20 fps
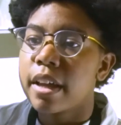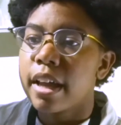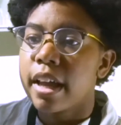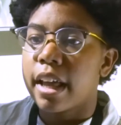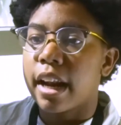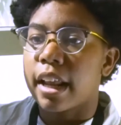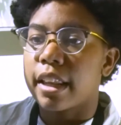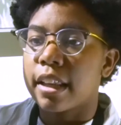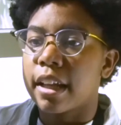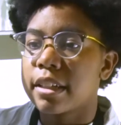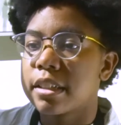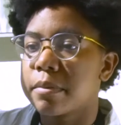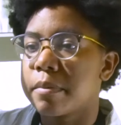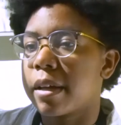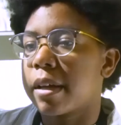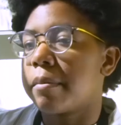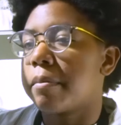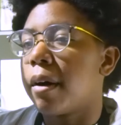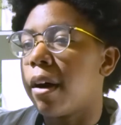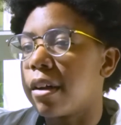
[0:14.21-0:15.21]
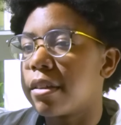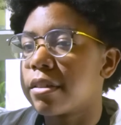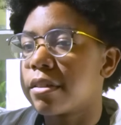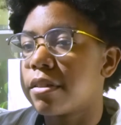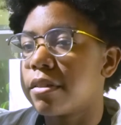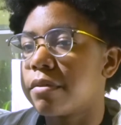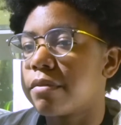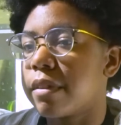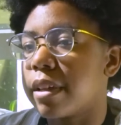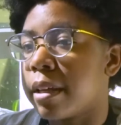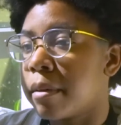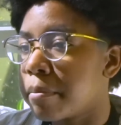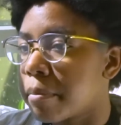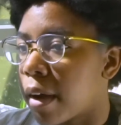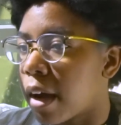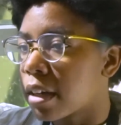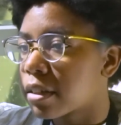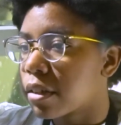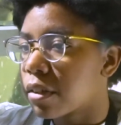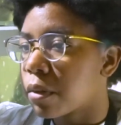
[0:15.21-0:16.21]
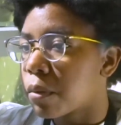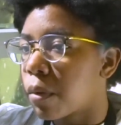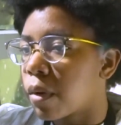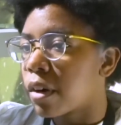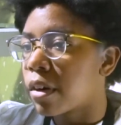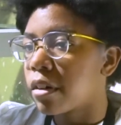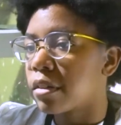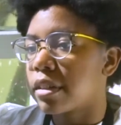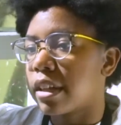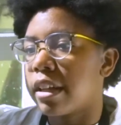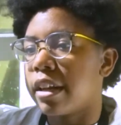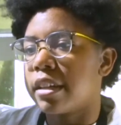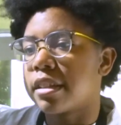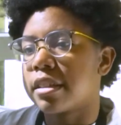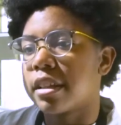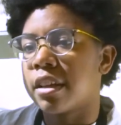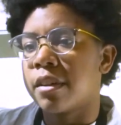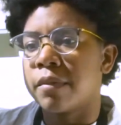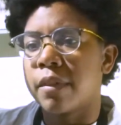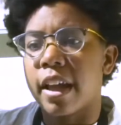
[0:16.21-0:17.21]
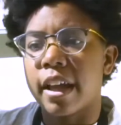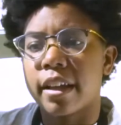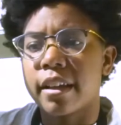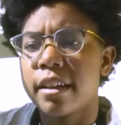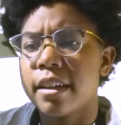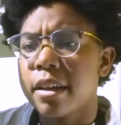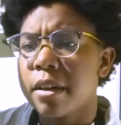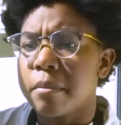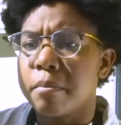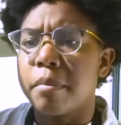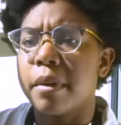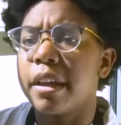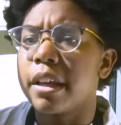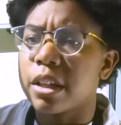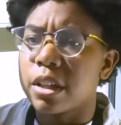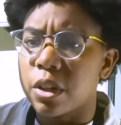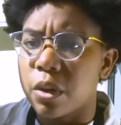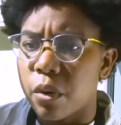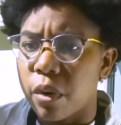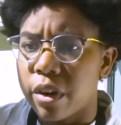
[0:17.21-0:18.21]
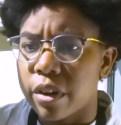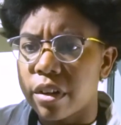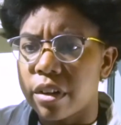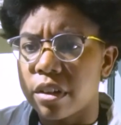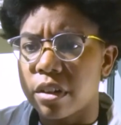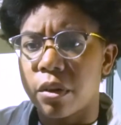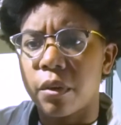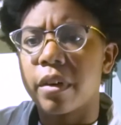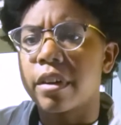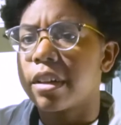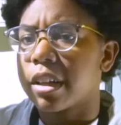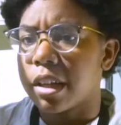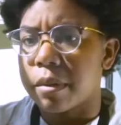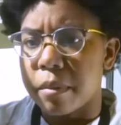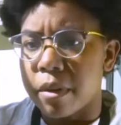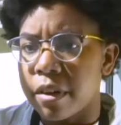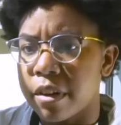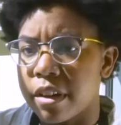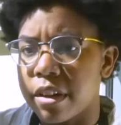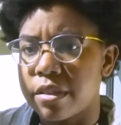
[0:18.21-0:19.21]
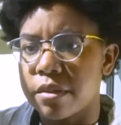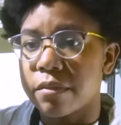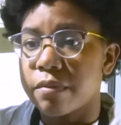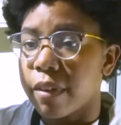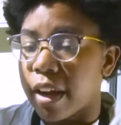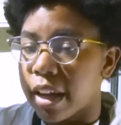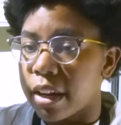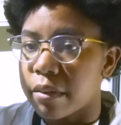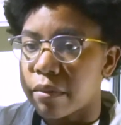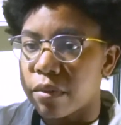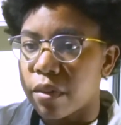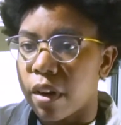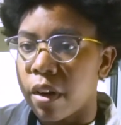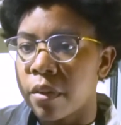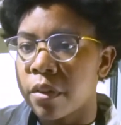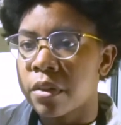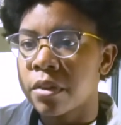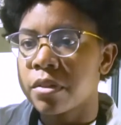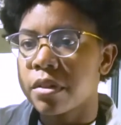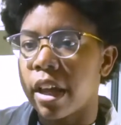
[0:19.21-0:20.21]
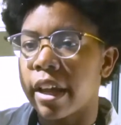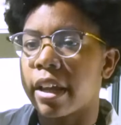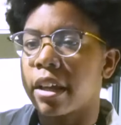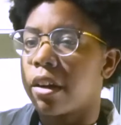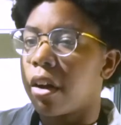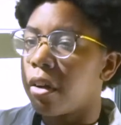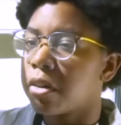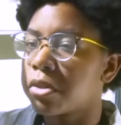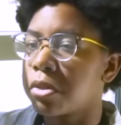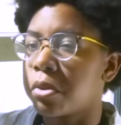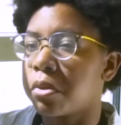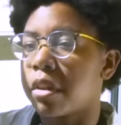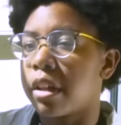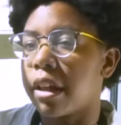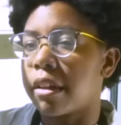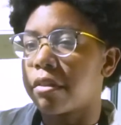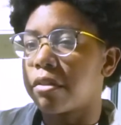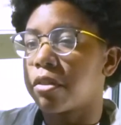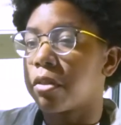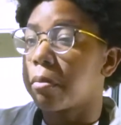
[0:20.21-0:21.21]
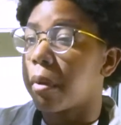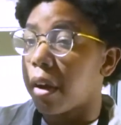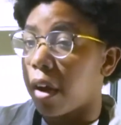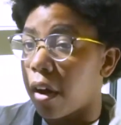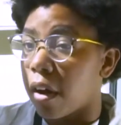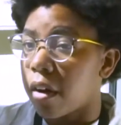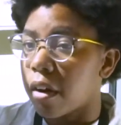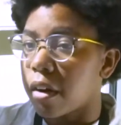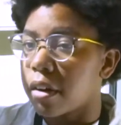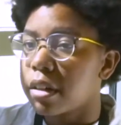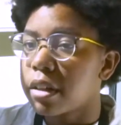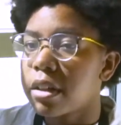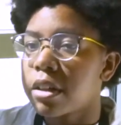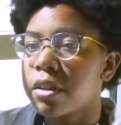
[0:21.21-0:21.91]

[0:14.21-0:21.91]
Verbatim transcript: And I'd like to make a positive impact on the world, and instead of like being a lawyer and going to communities and fighting for others, I can also do that through my art,